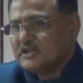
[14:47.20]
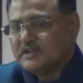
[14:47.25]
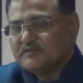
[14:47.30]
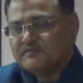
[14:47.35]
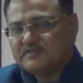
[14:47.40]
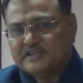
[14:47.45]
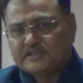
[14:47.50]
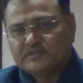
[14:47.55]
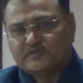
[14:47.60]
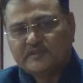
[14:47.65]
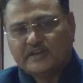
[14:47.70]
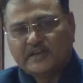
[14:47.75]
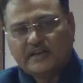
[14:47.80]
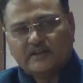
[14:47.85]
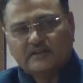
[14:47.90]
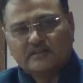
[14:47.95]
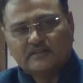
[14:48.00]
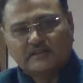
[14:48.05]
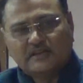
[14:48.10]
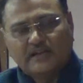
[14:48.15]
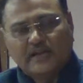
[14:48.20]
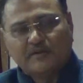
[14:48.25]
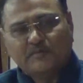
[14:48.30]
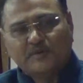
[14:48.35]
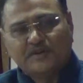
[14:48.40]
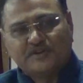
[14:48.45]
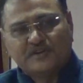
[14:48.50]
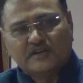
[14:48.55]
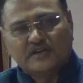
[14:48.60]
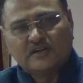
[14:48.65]
If this
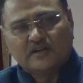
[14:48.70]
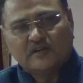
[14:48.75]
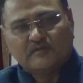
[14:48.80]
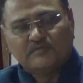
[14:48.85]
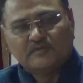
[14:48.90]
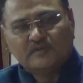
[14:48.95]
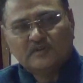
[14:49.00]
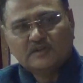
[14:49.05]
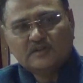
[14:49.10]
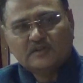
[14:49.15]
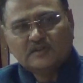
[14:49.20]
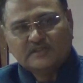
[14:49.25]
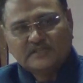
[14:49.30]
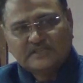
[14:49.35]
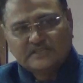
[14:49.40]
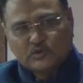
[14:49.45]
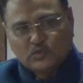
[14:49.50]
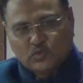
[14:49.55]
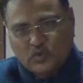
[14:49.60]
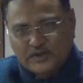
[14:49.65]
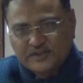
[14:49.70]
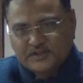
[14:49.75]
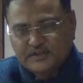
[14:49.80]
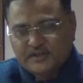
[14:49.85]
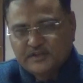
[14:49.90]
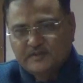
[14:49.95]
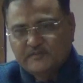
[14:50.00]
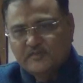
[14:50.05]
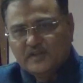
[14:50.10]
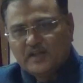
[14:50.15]
can be taken up, this is one
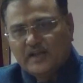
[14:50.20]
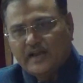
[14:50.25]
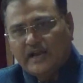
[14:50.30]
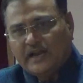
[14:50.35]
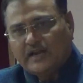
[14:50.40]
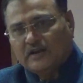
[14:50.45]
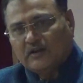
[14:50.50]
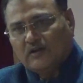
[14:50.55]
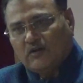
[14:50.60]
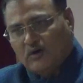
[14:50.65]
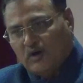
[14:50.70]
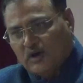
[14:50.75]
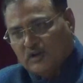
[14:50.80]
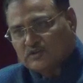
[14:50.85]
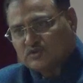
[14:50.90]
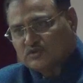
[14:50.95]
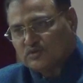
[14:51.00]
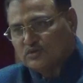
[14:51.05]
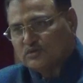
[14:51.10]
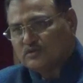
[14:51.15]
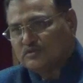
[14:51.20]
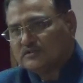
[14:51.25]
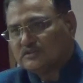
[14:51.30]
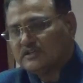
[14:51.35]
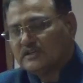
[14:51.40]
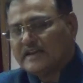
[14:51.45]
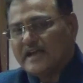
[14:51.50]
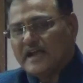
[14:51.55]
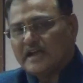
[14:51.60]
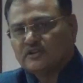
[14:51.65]
thing, and also
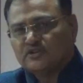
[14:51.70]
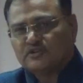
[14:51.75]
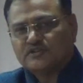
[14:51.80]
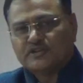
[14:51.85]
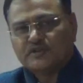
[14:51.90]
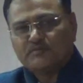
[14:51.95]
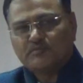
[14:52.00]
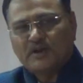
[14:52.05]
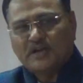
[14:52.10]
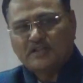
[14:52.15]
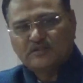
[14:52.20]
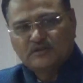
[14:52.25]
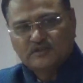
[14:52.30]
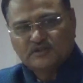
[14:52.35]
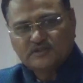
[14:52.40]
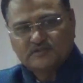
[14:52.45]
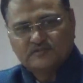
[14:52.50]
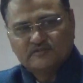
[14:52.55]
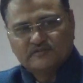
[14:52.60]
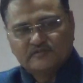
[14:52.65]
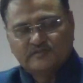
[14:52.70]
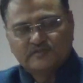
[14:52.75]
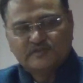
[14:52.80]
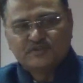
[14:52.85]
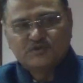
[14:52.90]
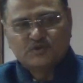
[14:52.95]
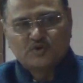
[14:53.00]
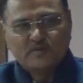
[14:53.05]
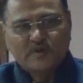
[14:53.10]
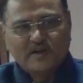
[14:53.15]
the diagnostic methods
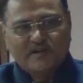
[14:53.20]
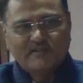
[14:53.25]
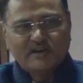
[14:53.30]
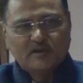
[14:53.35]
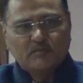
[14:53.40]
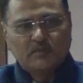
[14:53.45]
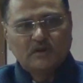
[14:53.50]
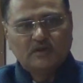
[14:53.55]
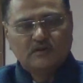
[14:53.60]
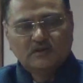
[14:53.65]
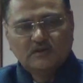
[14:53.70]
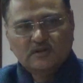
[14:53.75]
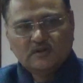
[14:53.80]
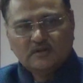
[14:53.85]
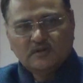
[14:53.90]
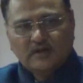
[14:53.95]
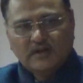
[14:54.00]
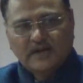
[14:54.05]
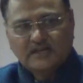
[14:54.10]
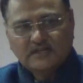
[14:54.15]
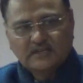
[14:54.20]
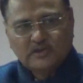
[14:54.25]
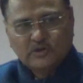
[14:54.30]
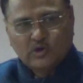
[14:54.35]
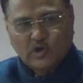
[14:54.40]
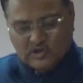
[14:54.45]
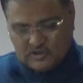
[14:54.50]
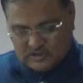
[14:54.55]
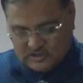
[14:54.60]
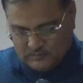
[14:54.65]
which should be available at the
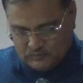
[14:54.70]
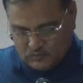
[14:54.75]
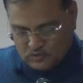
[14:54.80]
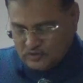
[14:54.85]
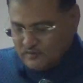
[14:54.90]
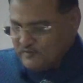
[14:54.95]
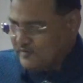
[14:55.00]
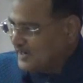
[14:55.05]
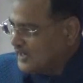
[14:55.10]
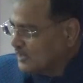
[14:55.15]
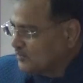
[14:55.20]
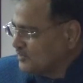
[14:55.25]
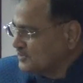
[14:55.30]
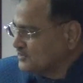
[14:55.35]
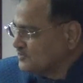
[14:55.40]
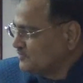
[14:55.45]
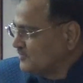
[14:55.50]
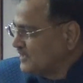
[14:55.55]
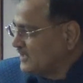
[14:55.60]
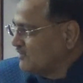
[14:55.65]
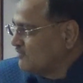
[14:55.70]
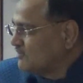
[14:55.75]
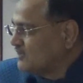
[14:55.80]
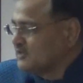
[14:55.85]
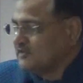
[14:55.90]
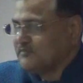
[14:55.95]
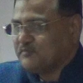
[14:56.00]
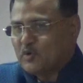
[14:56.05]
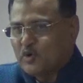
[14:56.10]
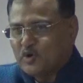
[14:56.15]
doorstep to the farmers. Wherever
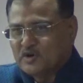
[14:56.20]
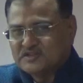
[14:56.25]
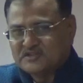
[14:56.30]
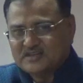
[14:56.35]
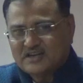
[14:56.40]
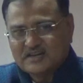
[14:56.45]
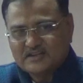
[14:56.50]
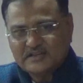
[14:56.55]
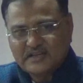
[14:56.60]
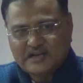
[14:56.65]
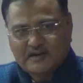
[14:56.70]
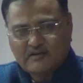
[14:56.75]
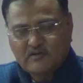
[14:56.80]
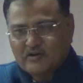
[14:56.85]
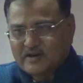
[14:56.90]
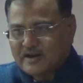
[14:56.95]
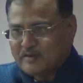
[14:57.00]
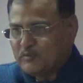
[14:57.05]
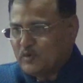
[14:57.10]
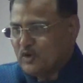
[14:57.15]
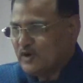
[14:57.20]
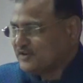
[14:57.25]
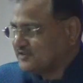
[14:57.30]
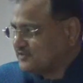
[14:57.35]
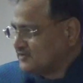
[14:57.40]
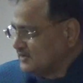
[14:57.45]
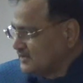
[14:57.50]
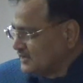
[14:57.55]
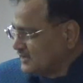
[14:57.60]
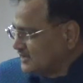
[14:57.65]
the ponds are there, our
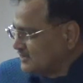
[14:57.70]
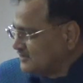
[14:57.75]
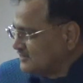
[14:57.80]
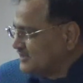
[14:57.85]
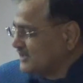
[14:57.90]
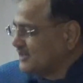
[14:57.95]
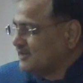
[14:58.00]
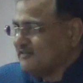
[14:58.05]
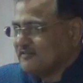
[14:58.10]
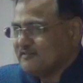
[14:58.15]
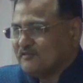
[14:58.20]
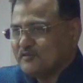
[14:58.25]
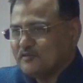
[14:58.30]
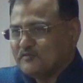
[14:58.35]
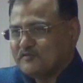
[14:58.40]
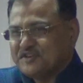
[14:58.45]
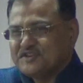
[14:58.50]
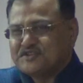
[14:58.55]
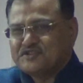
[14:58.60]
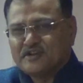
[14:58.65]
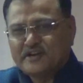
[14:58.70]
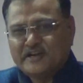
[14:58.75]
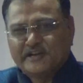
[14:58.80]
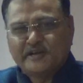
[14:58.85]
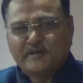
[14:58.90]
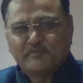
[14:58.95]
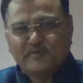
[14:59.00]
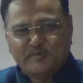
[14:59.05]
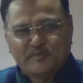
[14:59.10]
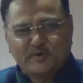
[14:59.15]
ambulance, say fish
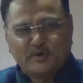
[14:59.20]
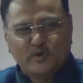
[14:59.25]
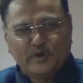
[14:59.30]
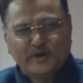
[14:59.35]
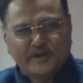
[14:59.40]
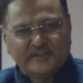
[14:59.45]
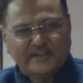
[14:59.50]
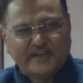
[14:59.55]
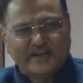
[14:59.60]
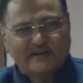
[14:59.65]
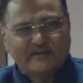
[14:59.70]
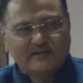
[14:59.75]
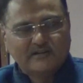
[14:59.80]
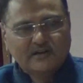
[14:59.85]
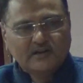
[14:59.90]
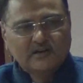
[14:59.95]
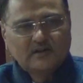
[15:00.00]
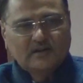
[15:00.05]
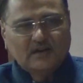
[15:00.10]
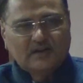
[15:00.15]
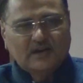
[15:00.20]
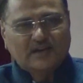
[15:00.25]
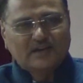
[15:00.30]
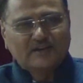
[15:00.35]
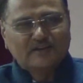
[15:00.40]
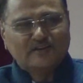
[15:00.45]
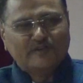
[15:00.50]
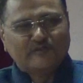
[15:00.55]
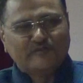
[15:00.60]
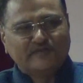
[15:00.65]
clinic may be going there,
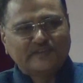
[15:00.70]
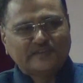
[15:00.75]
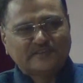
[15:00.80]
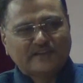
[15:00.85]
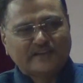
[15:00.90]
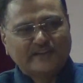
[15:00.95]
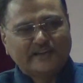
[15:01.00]
and the fish